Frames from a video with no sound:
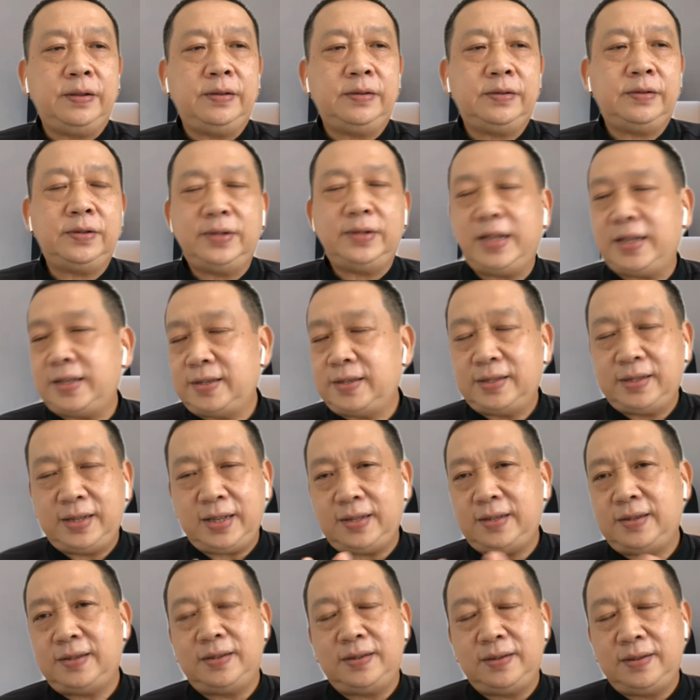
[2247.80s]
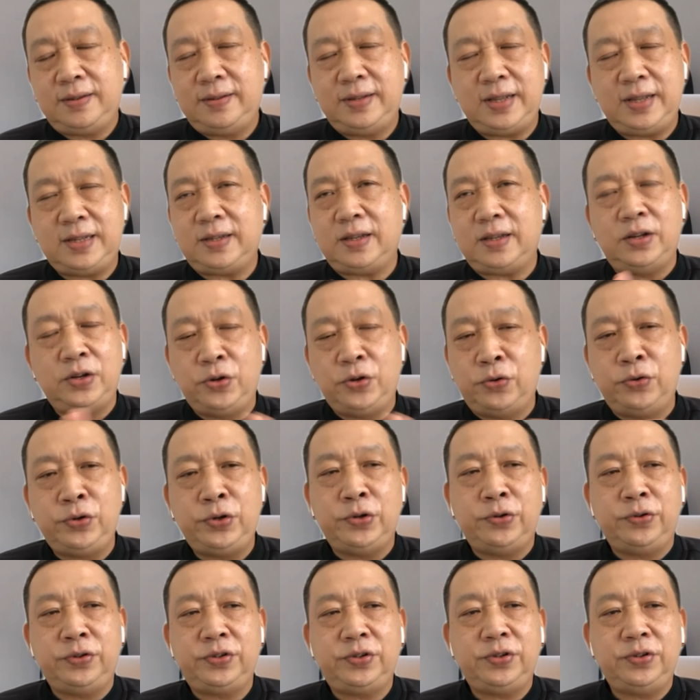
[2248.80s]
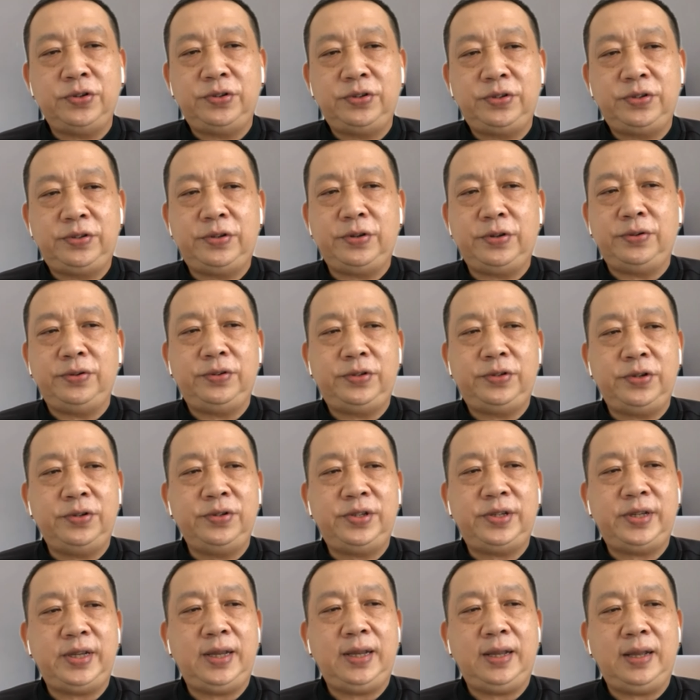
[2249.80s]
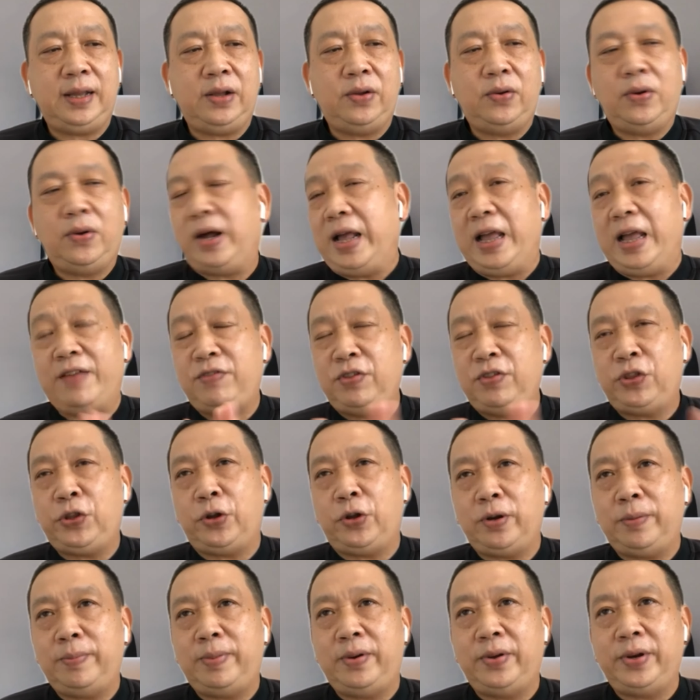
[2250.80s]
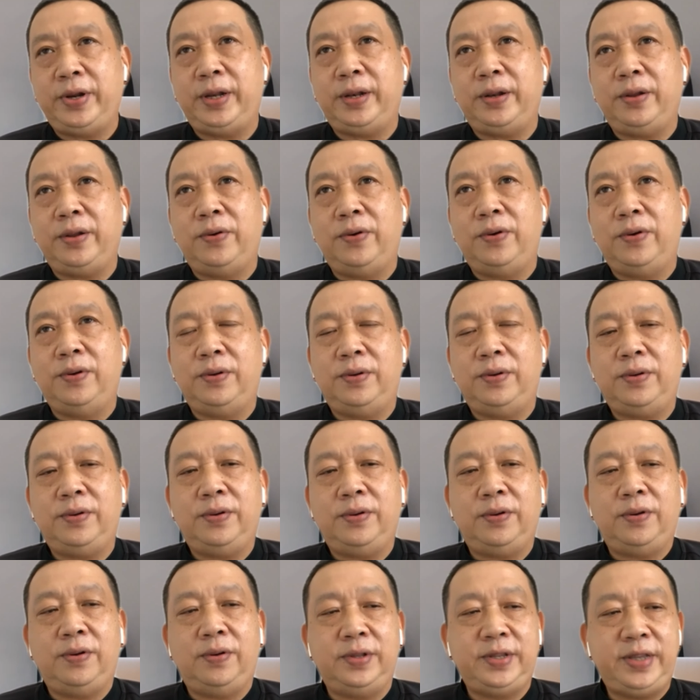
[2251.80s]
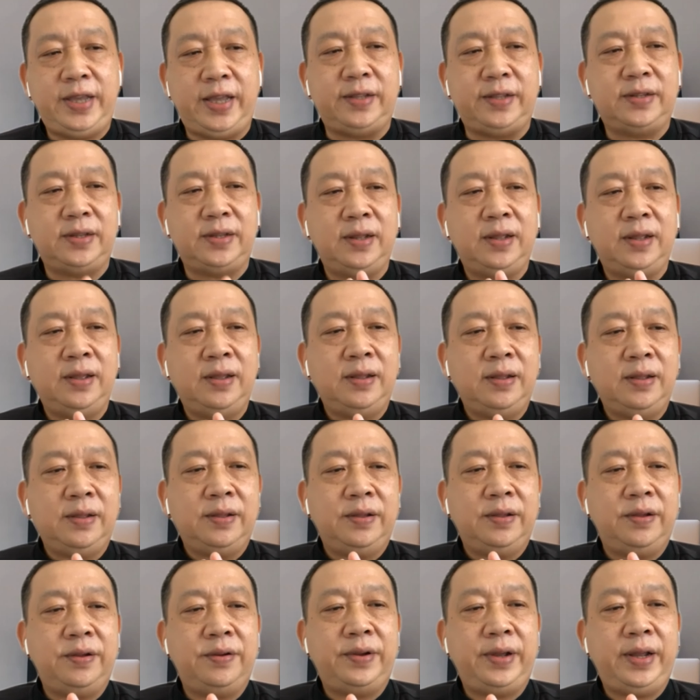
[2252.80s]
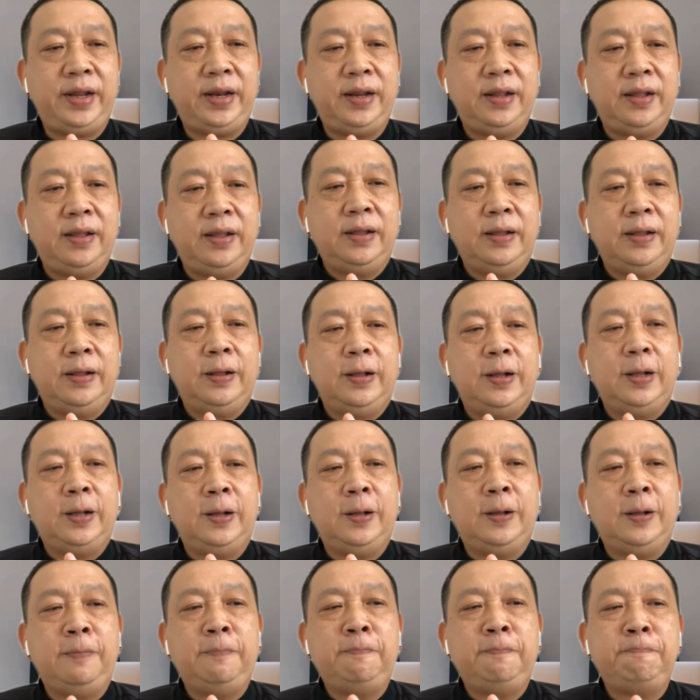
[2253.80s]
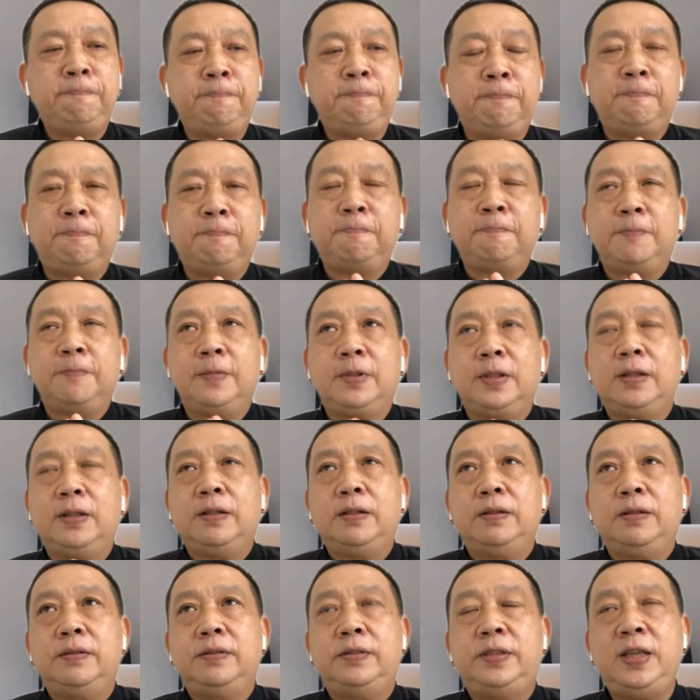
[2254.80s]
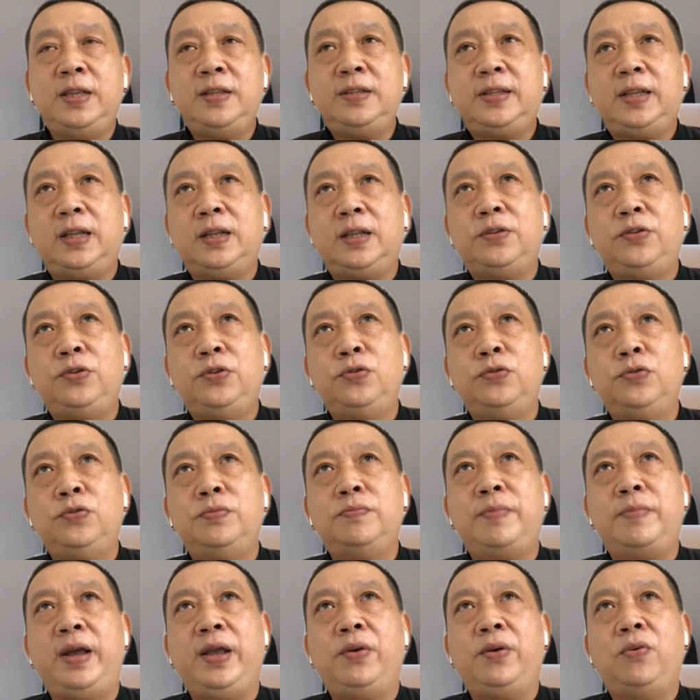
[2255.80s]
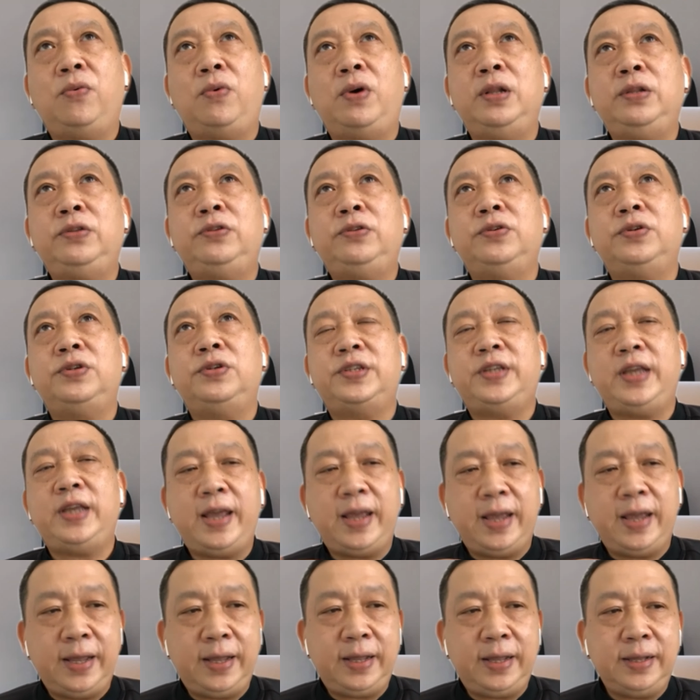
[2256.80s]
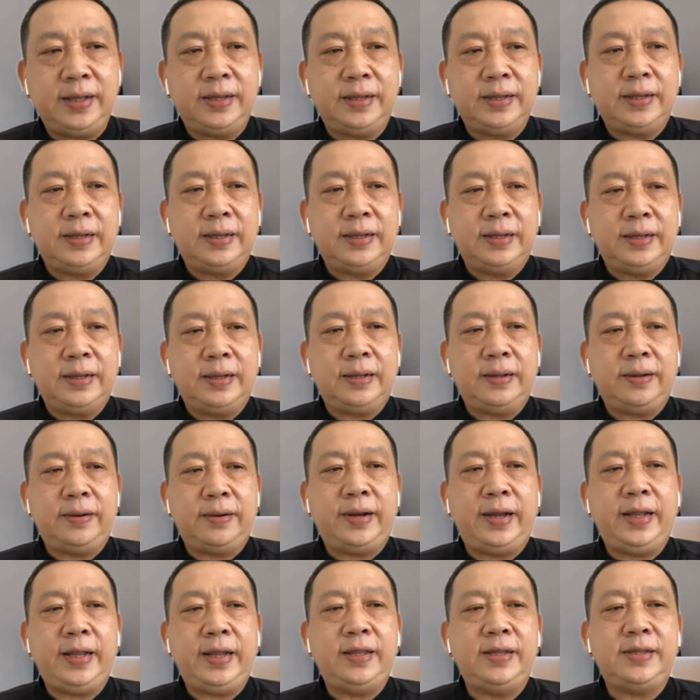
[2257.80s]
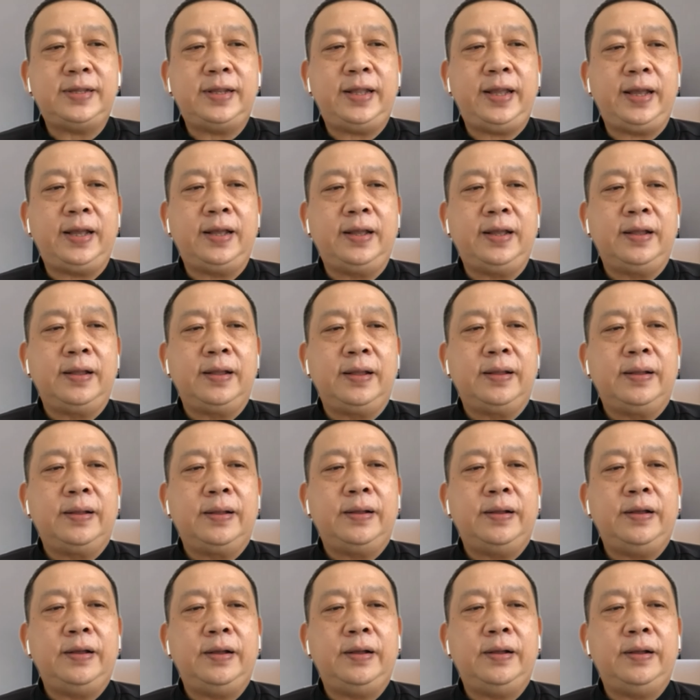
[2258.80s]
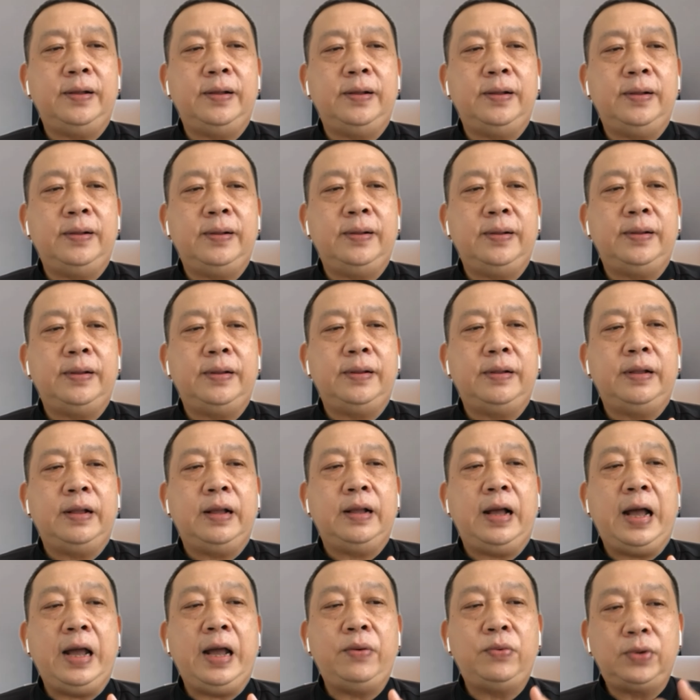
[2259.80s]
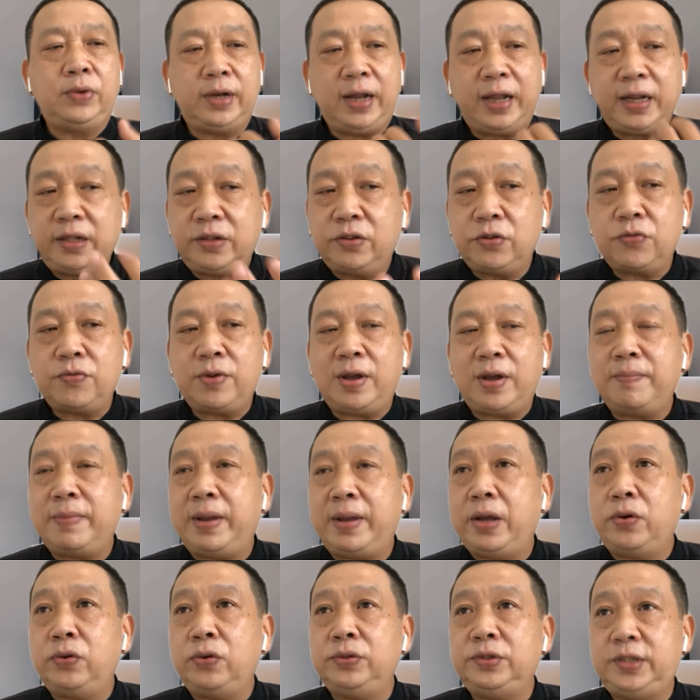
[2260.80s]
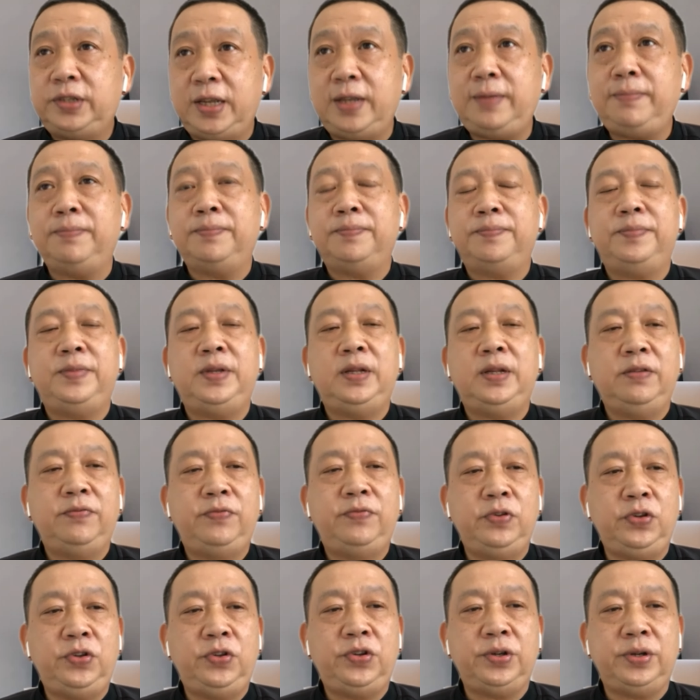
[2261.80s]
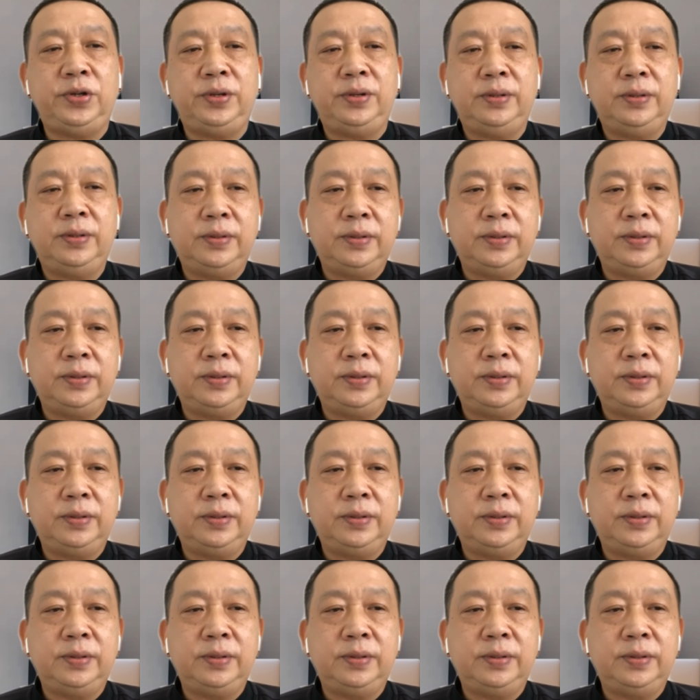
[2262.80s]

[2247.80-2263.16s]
so that's that's that's a no-no. So don't, don't say, oh, I haven't thought about it or, or yet, all right? Um, things that you might want to say, all right, is like, uh, I would like to run my own team in the future,